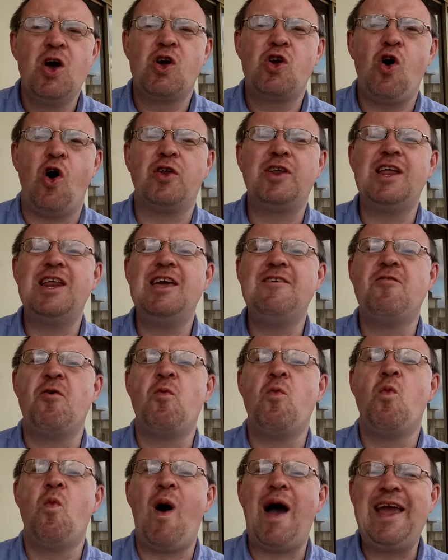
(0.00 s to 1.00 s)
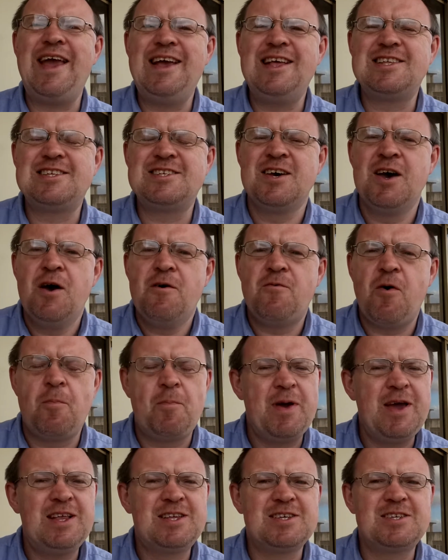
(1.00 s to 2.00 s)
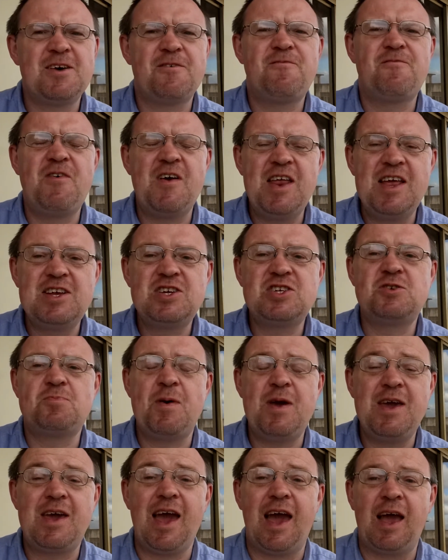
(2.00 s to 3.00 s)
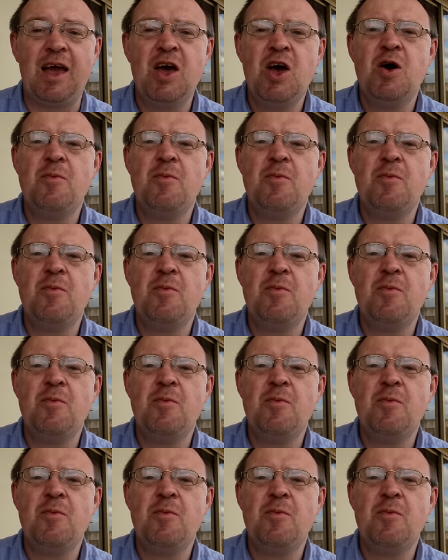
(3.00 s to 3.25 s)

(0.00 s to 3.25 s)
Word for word: God didn't even wait for Peter to finish speaking,